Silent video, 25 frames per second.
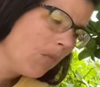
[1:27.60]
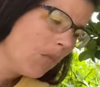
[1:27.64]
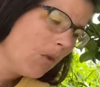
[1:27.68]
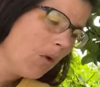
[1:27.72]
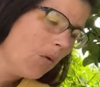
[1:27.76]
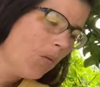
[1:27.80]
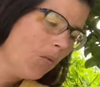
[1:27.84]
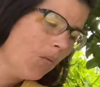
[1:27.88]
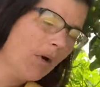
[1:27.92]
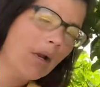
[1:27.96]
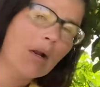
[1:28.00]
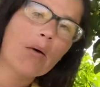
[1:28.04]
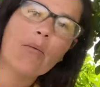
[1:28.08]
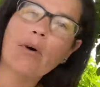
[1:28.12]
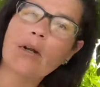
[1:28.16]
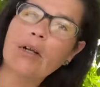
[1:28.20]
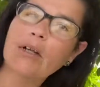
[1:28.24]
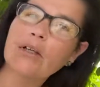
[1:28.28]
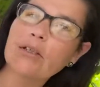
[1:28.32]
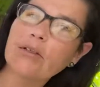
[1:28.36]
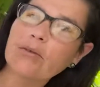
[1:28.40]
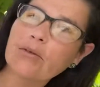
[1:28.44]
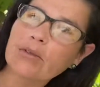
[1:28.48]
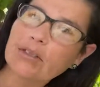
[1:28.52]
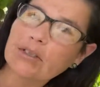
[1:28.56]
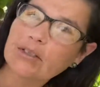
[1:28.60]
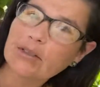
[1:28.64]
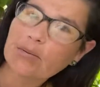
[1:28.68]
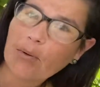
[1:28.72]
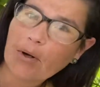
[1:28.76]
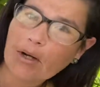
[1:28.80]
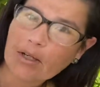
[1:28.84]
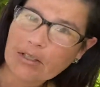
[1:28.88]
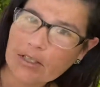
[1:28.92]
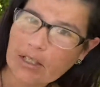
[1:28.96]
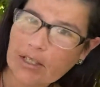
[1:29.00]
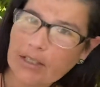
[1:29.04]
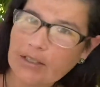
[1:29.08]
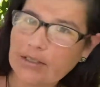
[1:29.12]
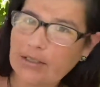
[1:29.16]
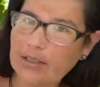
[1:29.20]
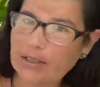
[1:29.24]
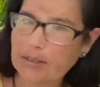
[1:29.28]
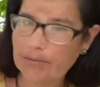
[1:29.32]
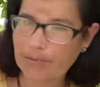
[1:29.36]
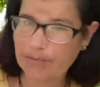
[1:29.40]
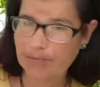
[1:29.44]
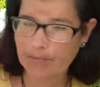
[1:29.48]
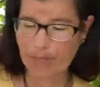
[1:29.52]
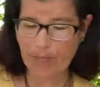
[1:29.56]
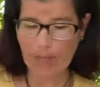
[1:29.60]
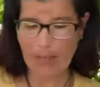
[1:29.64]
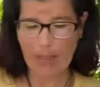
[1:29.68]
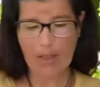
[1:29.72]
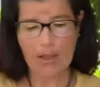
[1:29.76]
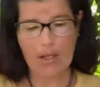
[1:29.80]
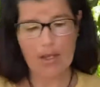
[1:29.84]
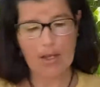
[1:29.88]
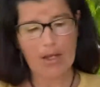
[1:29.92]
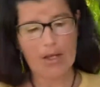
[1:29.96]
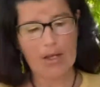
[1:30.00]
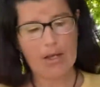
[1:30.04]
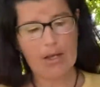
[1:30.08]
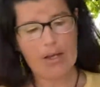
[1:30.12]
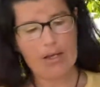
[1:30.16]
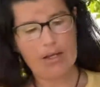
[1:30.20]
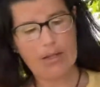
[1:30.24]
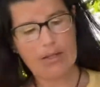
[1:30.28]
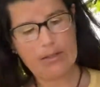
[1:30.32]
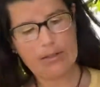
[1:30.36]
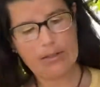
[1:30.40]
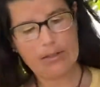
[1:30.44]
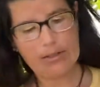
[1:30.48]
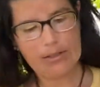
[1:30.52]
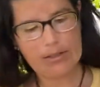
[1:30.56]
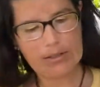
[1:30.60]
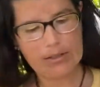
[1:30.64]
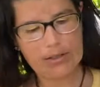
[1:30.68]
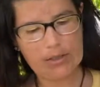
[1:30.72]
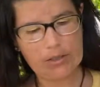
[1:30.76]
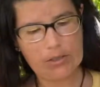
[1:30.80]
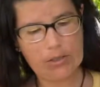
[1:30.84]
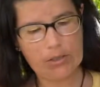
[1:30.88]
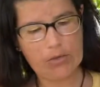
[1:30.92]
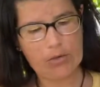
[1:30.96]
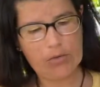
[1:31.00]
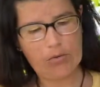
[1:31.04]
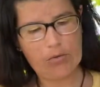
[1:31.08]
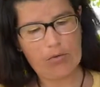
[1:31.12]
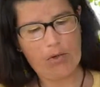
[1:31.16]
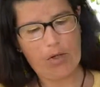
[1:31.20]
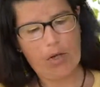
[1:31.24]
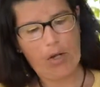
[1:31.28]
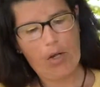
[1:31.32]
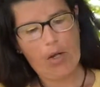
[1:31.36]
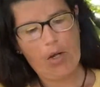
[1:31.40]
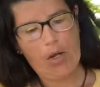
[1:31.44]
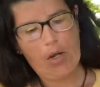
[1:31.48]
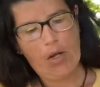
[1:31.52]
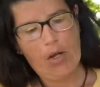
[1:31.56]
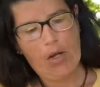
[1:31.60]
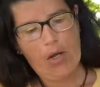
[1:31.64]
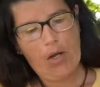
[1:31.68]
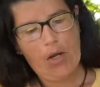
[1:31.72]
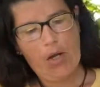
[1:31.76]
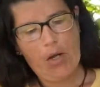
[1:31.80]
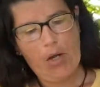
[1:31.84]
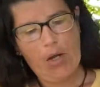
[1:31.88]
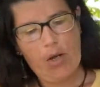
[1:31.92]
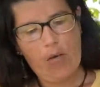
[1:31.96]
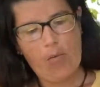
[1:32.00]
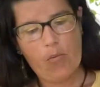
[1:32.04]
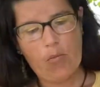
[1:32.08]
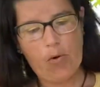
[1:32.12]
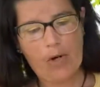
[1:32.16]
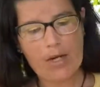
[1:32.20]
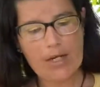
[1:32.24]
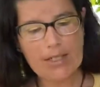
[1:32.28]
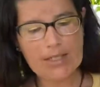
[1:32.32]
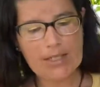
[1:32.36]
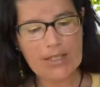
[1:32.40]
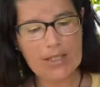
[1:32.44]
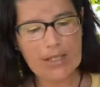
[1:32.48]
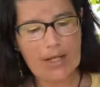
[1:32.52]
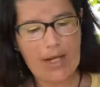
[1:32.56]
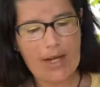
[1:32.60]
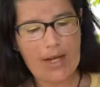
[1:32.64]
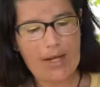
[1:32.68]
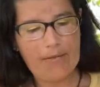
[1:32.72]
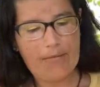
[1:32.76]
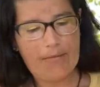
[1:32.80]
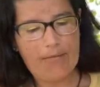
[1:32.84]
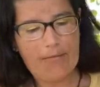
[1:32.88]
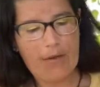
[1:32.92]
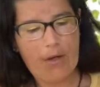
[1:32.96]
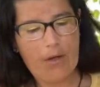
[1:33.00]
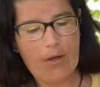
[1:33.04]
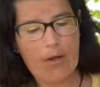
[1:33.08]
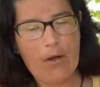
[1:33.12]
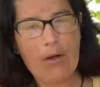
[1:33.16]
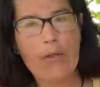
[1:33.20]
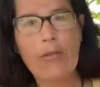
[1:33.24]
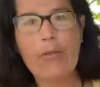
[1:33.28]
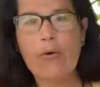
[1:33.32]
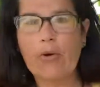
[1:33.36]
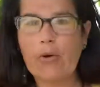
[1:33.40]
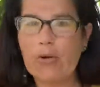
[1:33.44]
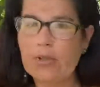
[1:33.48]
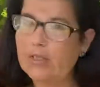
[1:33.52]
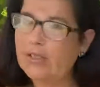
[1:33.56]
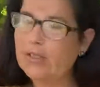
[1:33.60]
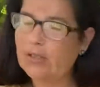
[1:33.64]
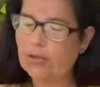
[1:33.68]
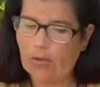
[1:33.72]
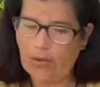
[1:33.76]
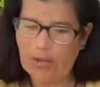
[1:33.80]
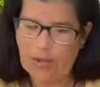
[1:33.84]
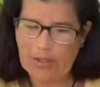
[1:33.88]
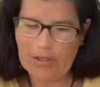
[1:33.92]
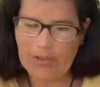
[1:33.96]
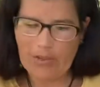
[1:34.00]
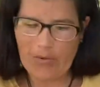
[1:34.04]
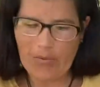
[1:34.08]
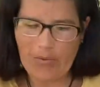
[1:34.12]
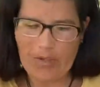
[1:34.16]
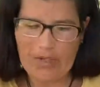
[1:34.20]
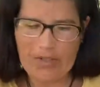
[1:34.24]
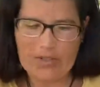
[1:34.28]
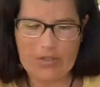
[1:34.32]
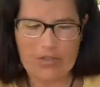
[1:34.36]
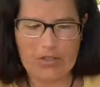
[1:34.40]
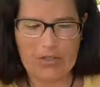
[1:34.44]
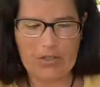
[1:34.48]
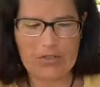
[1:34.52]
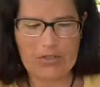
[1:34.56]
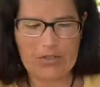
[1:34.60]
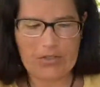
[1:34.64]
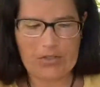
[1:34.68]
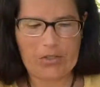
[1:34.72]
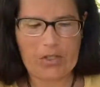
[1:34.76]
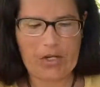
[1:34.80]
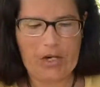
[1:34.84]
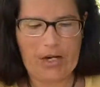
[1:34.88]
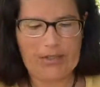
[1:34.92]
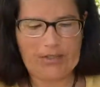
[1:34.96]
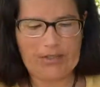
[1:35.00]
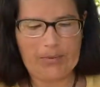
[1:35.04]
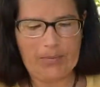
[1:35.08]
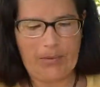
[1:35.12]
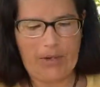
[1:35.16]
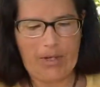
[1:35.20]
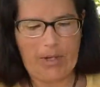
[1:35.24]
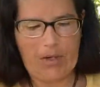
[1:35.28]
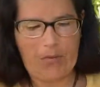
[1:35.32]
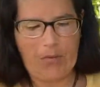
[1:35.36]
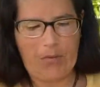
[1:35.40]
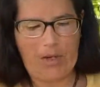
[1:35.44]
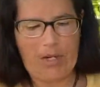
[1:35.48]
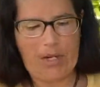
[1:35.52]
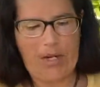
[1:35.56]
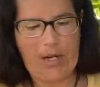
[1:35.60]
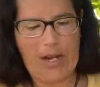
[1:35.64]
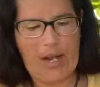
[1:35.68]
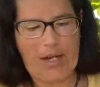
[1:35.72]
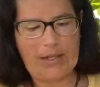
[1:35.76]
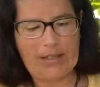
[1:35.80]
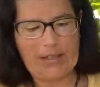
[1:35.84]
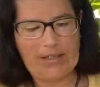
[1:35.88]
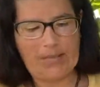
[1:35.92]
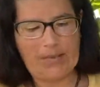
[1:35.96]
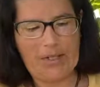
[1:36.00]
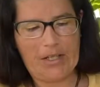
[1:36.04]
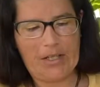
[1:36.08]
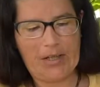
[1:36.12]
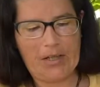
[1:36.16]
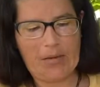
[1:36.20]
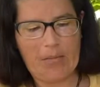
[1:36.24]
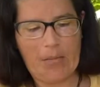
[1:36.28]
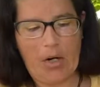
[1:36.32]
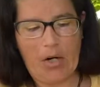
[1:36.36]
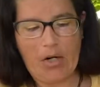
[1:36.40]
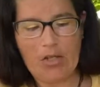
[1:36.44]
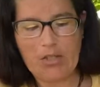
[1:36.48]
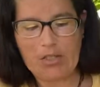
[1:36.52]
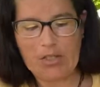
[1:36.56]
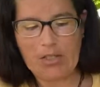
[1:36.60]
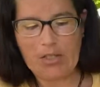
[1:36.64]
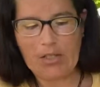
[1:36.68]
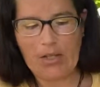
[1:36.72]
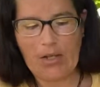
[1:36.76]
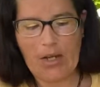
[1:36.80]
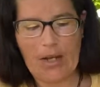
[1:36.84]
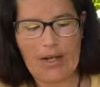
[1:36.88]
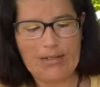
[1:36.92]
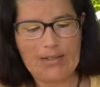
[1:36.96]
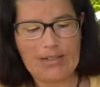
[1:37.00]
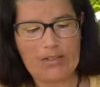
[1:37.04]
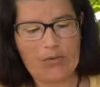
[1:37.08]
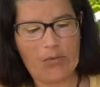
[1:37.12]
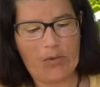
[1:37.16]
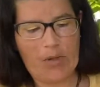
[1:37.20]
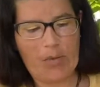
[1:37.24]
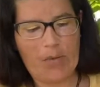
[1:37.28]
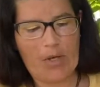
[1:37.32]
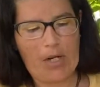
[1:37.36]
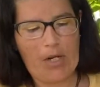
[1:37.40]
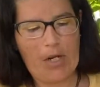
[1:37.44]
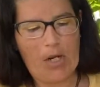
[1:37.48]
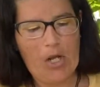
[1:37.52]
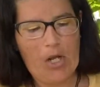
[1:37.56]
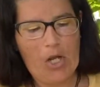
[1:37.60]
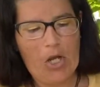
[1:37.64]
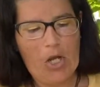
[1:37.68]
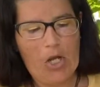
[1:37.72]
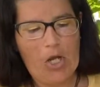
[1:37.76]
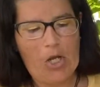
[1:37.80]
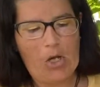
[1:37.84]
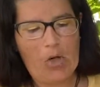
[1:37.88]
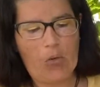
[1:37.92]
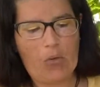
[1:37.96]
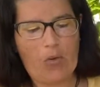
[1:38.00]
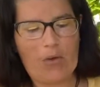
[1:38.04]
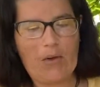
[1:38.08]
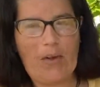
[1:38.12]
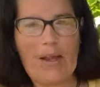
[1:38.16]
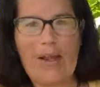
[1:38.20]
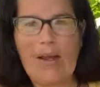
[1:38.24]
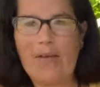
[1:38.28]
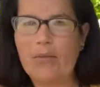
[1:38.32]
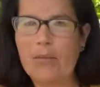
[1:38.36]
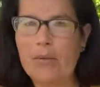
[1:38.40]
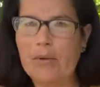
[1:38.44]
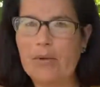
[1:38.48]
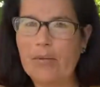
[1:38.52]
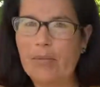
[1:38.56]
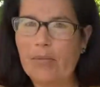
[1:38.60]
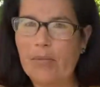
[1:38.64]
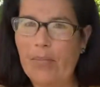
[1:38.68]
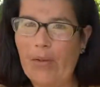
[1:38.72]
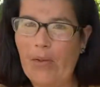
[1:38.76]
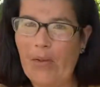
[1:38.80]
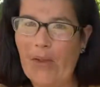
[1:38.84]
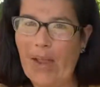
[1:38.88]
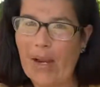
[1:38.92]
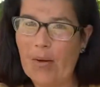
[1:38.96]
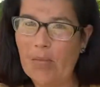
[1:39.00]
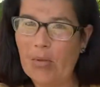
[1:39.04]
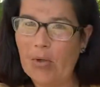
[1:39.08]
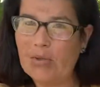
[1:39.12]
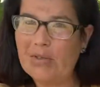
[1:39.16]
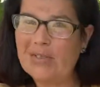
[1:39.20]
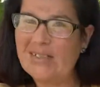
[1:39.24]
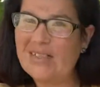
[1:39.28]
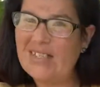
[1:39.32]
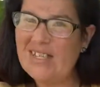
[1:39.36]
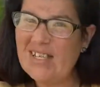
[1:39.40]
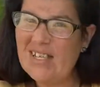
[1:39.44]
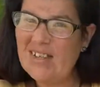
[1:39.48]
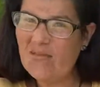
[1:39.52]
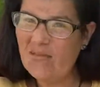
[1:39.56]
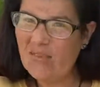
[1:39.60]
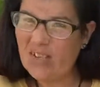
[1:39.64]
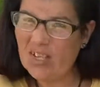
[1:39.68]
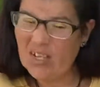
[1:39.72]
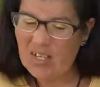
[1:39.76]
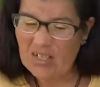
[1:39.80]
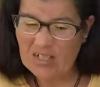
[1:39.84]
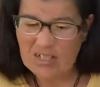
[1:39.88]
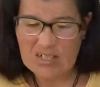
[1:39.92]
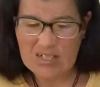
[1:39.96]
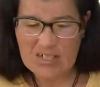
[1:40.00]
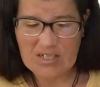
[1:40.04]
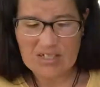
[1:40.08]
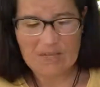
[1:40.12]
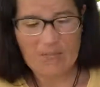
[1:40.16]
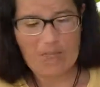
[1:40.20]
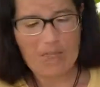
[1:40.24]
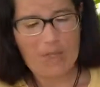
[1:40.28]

what I want to do with this project, is to bring to life, through historically researched cosplay and reenactment, the marginalized women who were labeled deviant